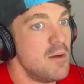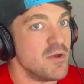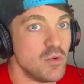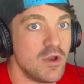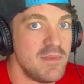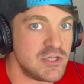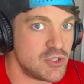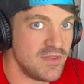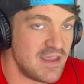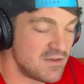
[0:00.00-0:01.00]
But you want to make
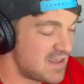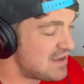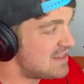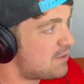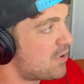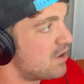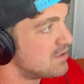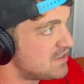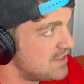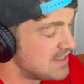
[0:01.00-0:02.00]
sure that you're taking that
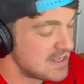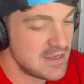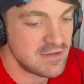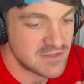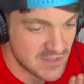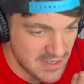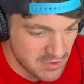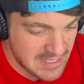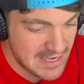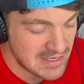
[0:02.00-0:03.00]
apart, cleaning it so that
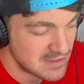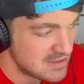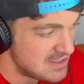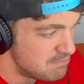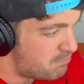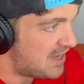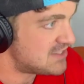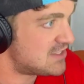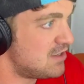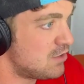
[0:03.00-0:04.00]
you're getting the
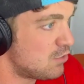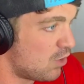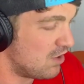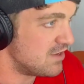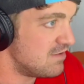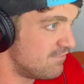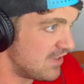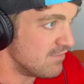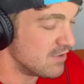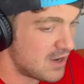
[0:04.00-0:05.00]
best quality
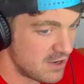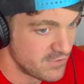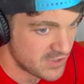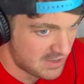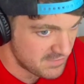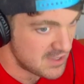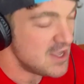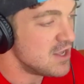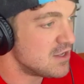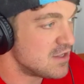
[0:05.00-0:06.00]
flavor out of your coffee.
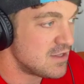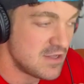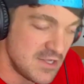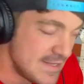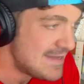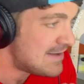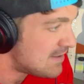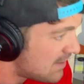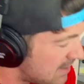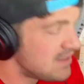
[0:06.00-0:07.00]
Clean
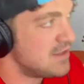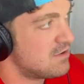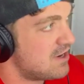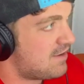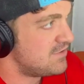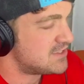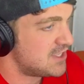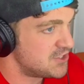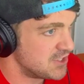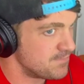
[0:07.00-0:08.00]
anything your coffee is
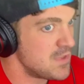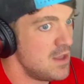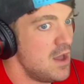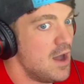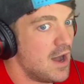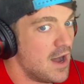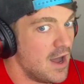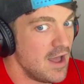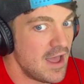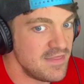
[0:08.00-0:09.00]
touching.
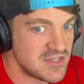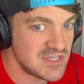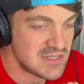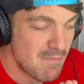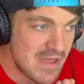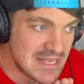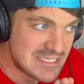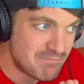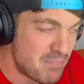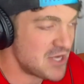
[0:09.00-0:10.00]
And this is
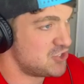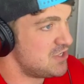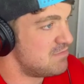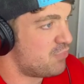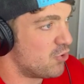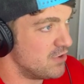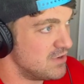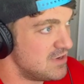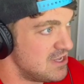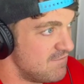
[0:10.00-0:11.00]
especially
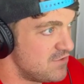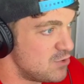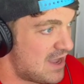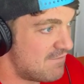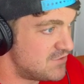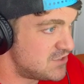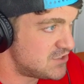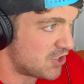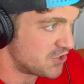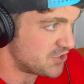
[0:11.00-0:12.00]
important if you have
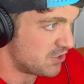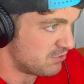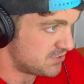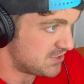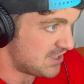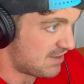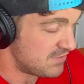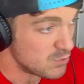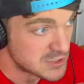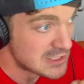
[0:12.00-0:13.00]
dark roasted
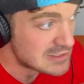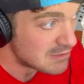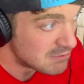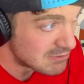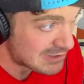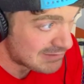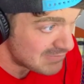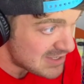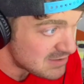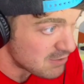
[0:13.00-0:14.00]
coffee, which I don't
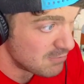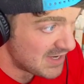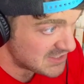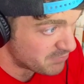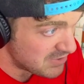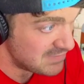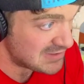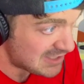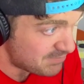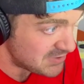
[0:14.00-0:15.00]
recommend. Go back to
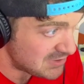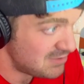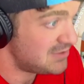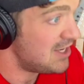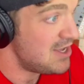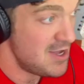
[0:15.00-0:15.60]
previous episodes.